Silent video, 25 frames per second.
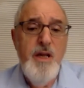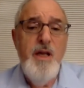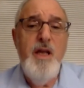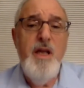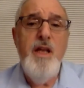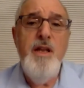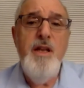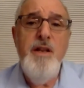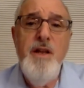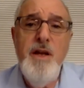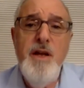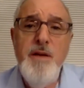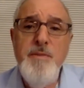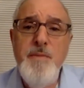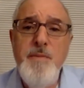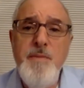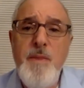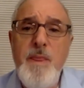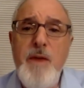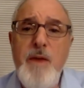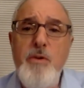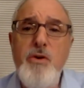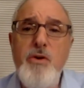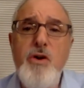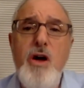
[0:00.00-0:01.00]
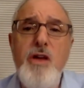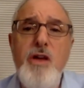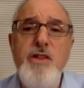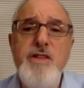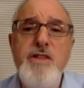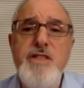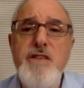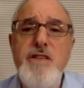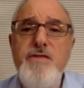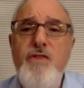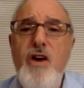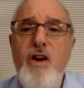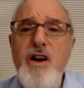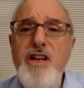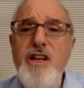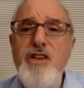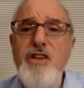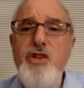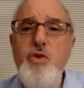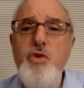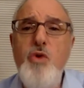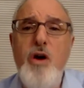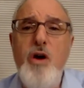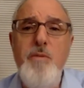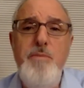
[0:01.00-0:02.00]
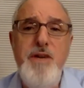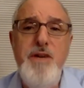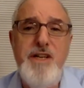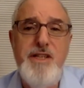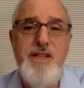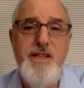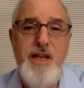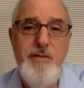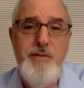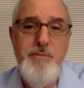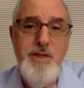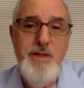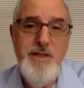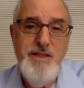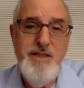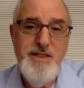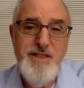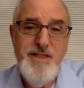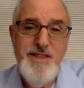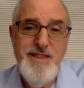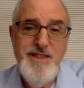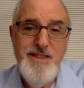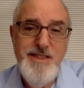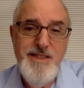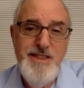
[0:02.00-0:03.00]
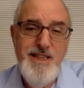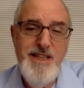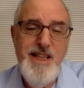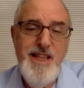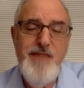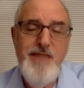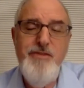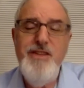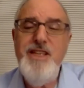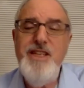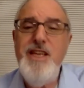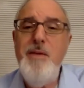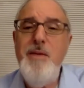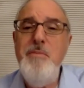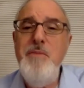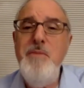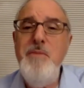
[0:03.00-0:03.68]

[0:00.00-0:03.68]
And um, they were called the Sephardic Duar Bit Club. And they even kept